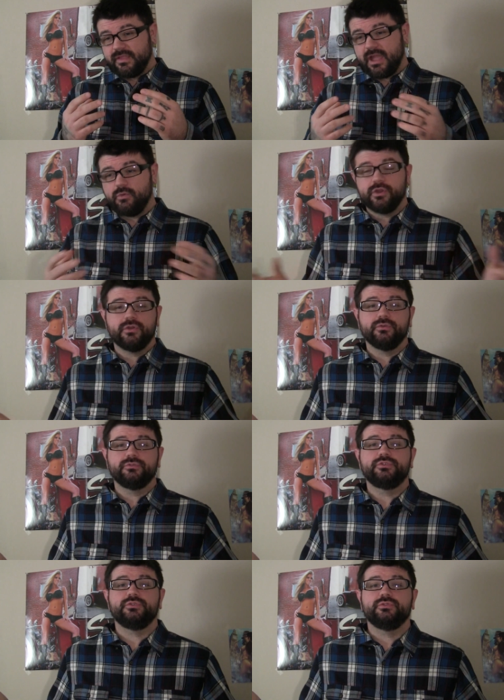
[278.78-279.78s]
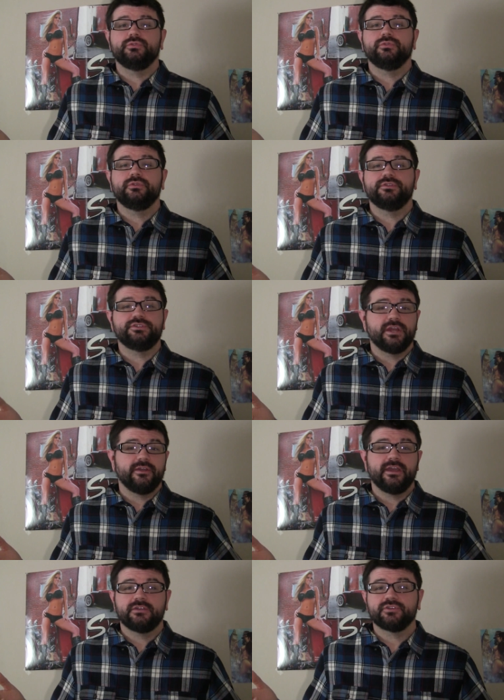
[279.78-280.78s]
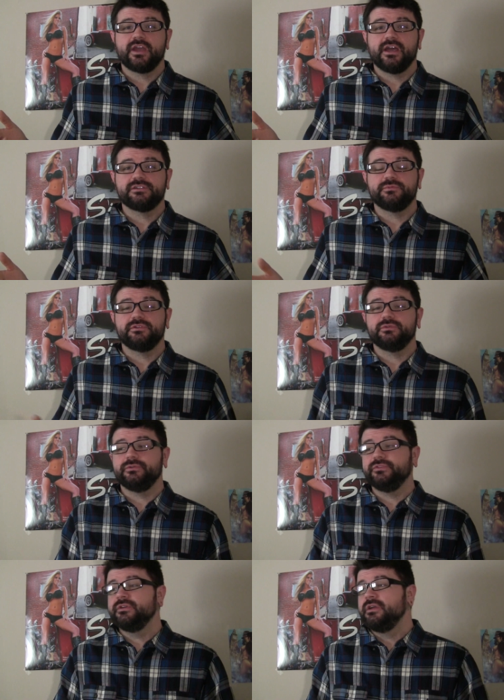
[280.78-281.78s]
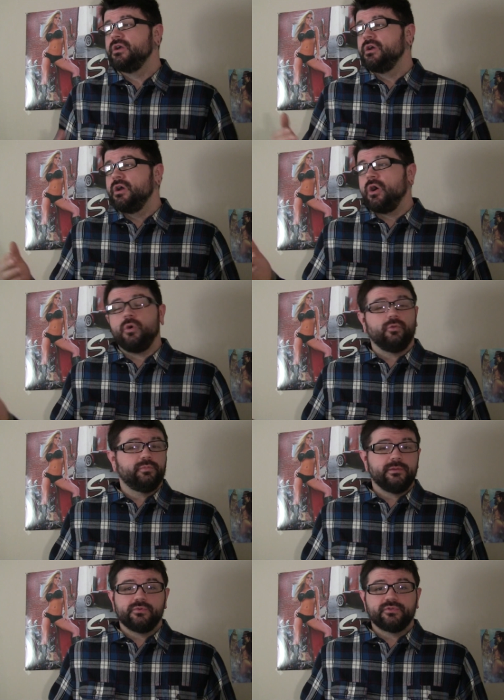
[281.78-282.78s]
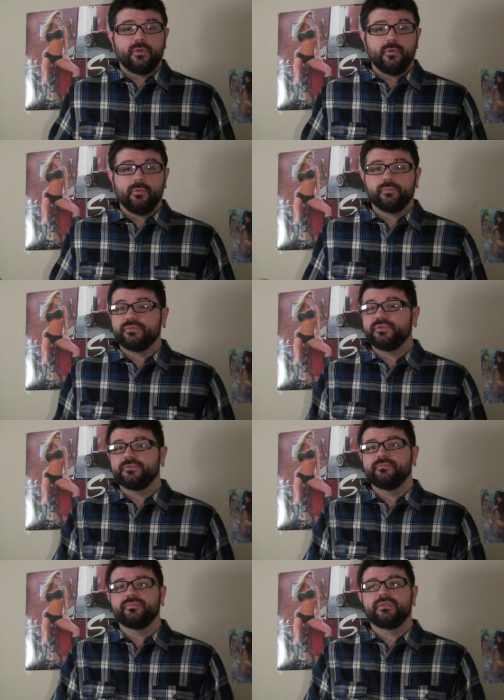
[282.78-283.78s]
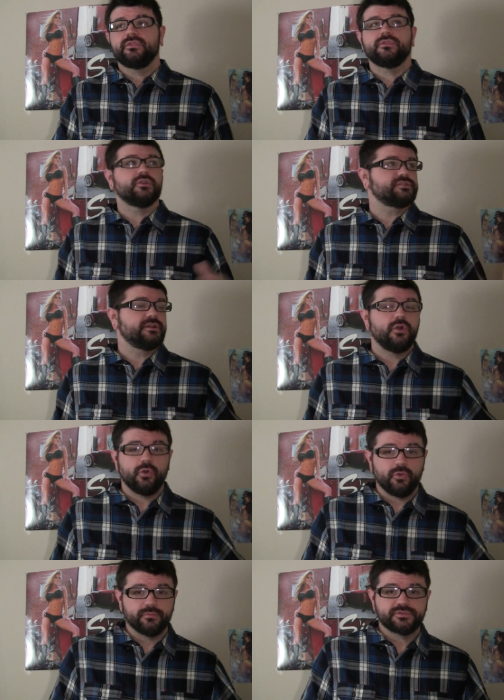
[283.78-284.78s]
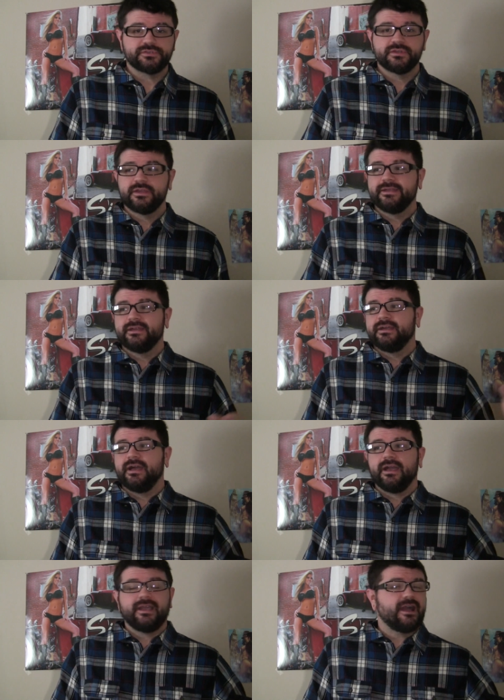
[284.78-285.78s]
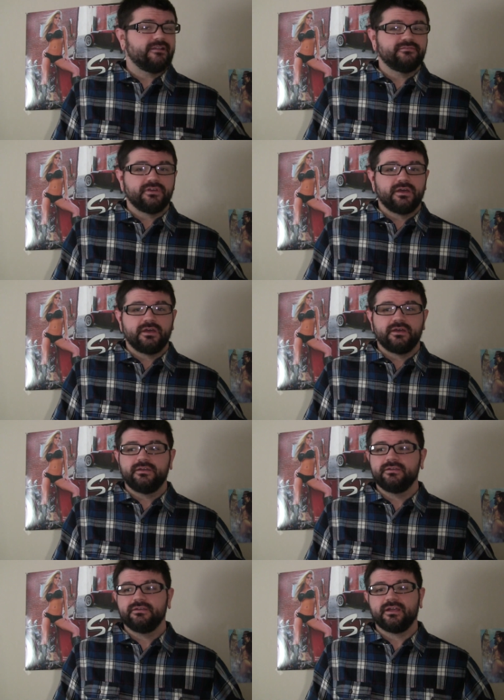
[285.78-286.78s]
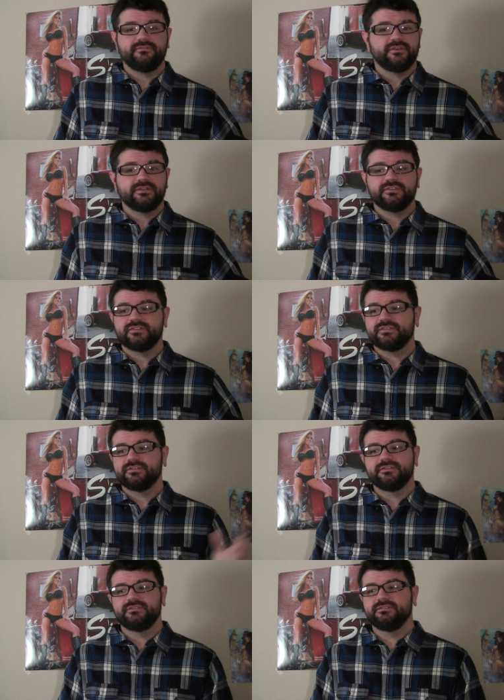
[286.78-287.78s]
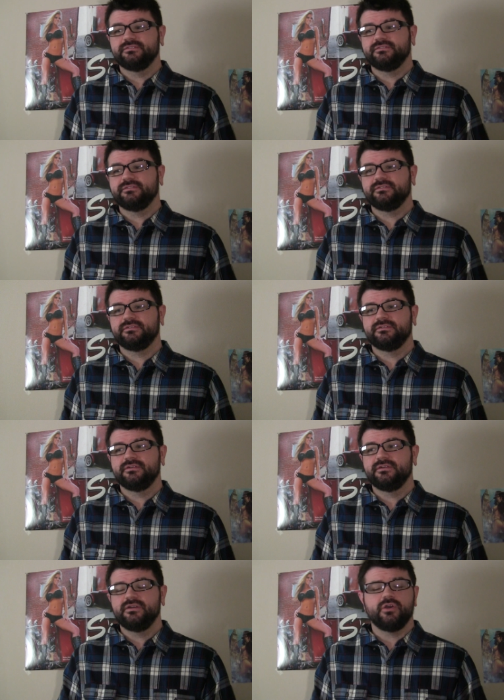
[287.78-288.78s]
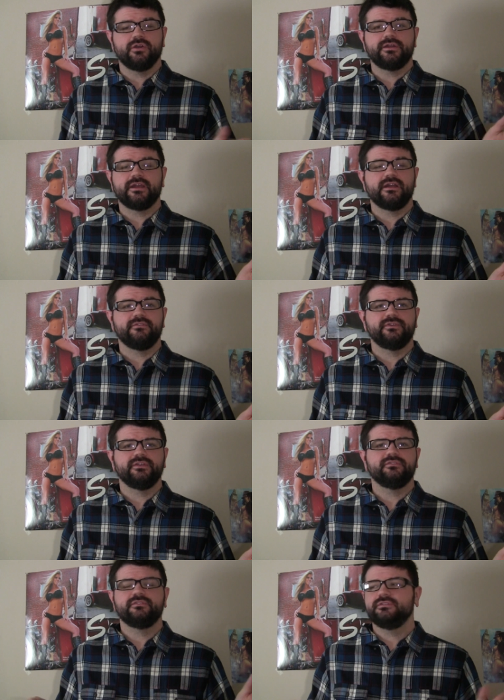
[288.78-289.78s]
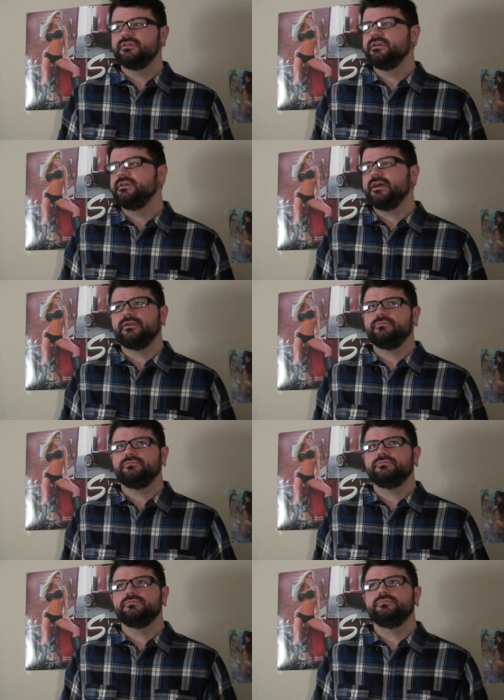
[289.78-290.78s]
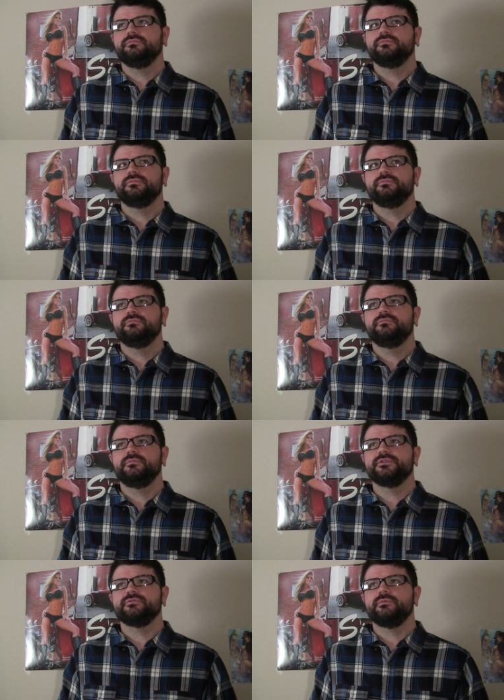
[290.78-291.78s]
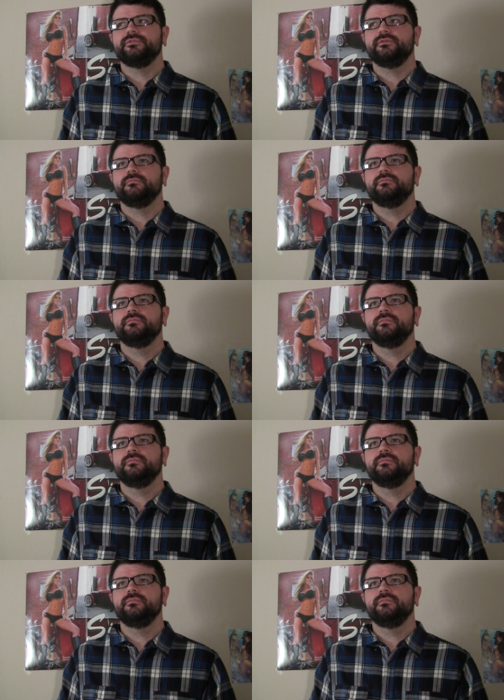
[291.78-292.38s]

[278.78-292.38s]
I will go to geriatric hospitals, old people's homes, nursing homes, conv convicts, or not convicts. I don't mess around with them.